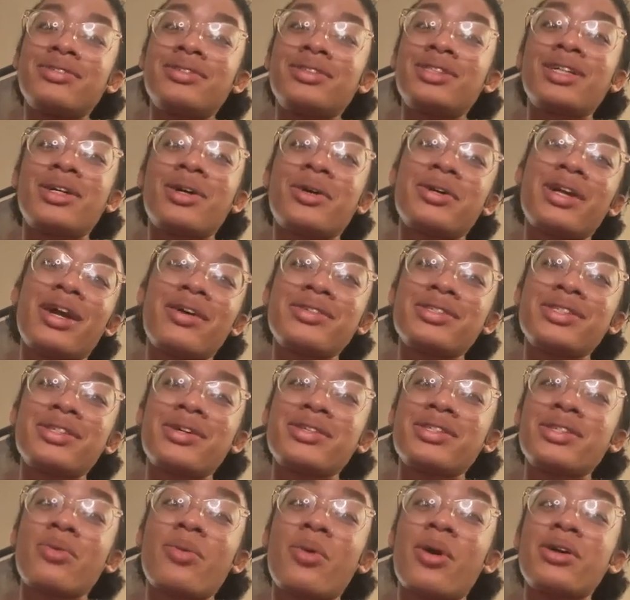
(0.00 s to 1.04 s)
to go downstairs
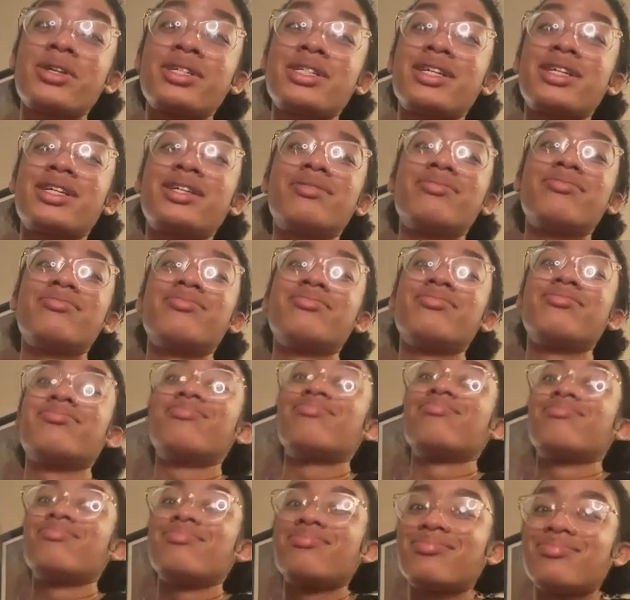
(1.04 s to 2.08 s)
and wash it.
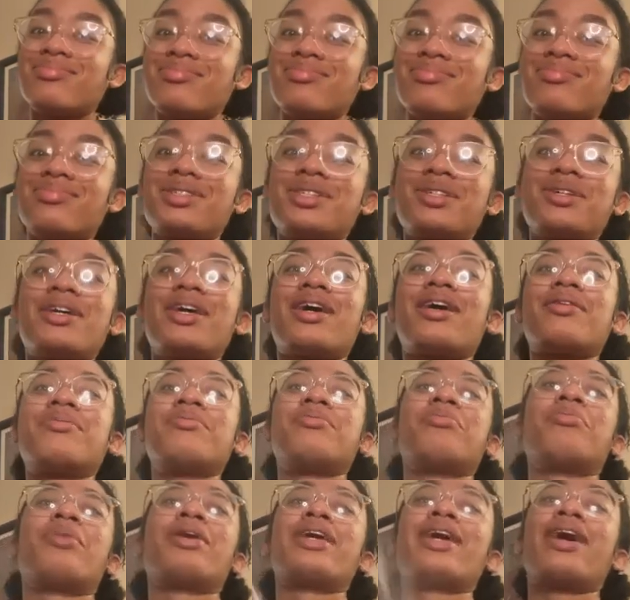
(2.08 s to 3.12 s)
So yeah,
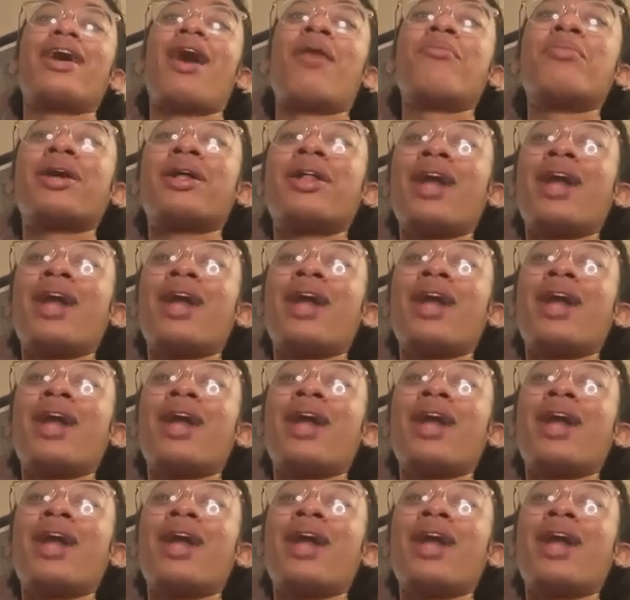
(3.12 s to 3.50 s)
but yeah, I'm gonna,